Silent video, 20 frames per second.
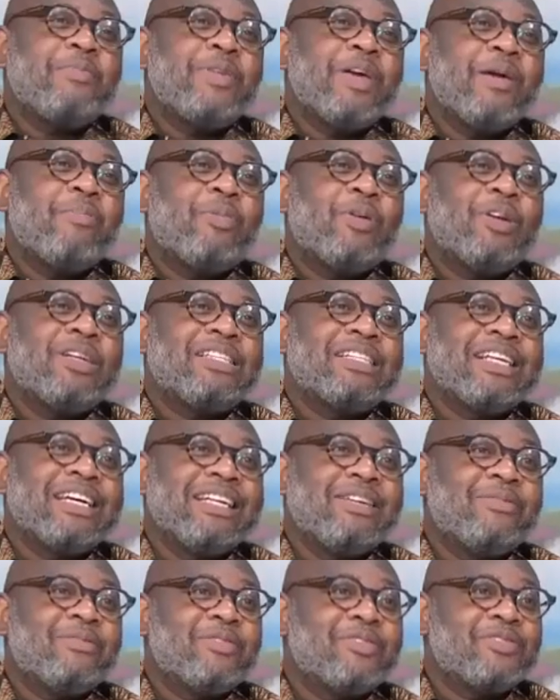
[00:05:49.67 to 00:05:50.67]
a political
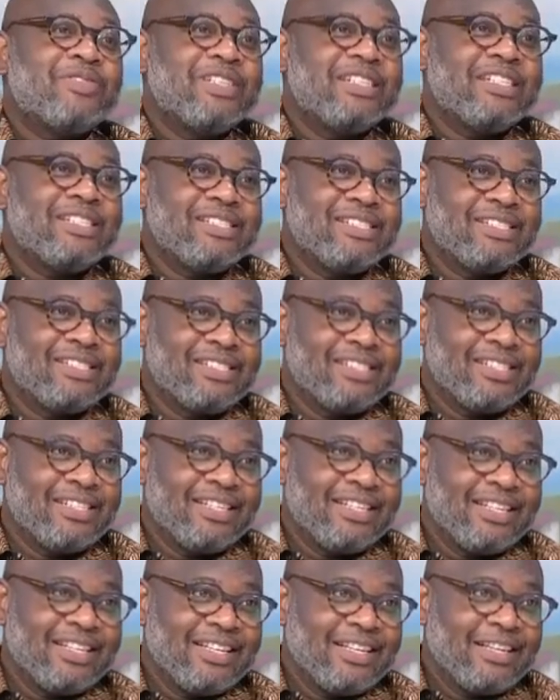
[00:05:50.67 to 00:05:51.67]
demonstration.
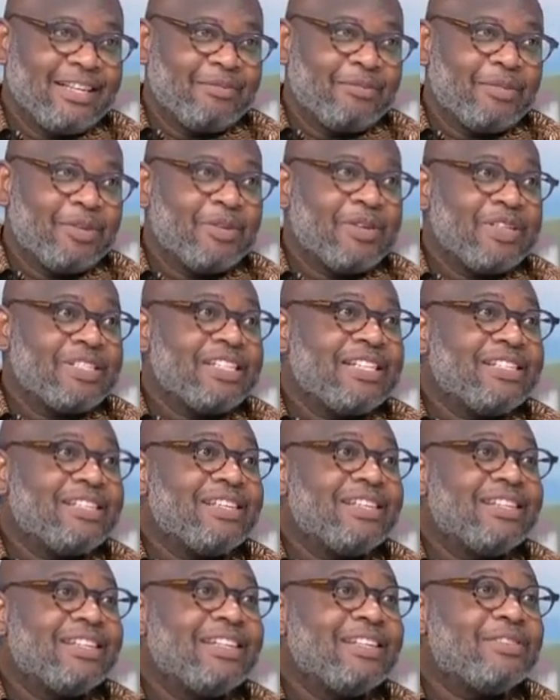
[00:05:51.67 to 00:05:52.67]
Because
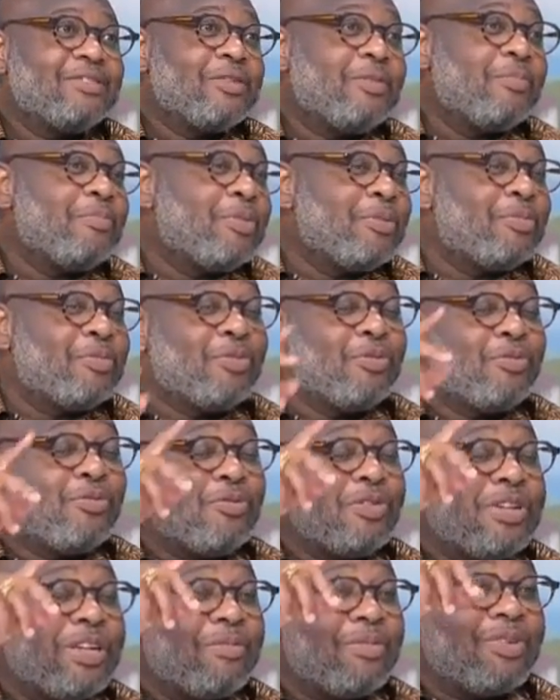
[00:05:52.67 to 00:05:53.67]
there's some people
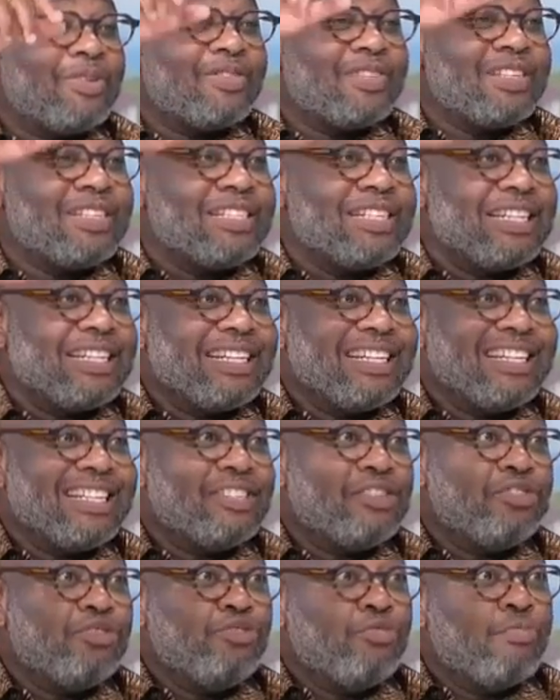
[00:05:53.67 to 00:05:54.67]
who demonstrated
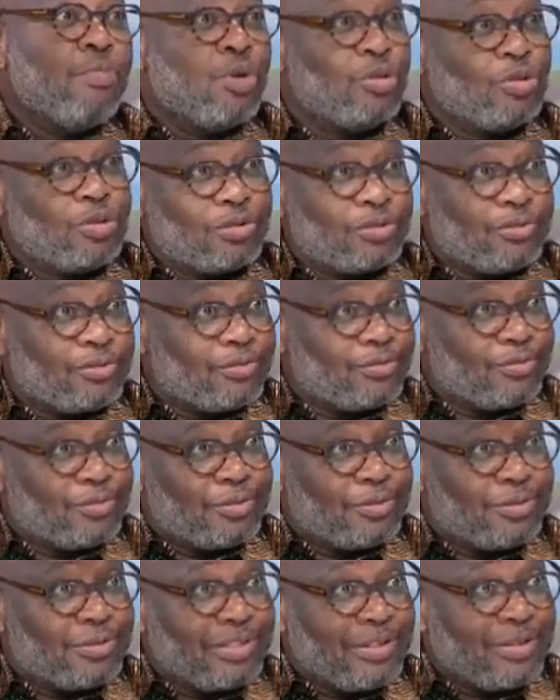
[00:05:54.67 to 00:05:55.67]
against Newmont.
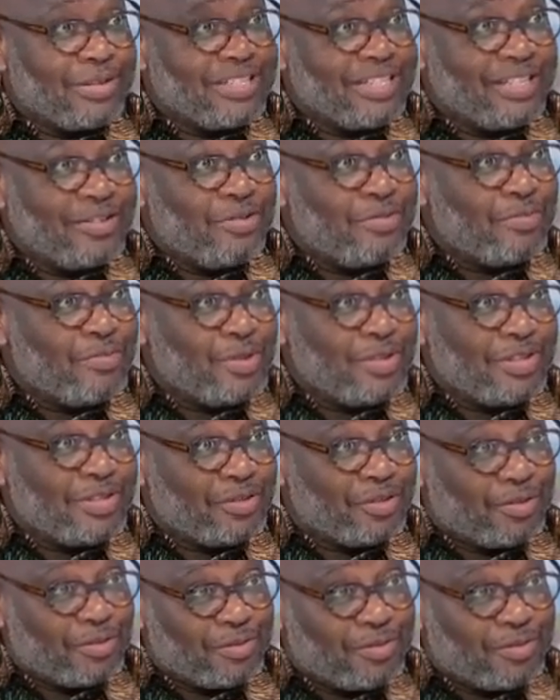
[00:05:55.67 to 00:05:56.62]
There was a Newmont issue.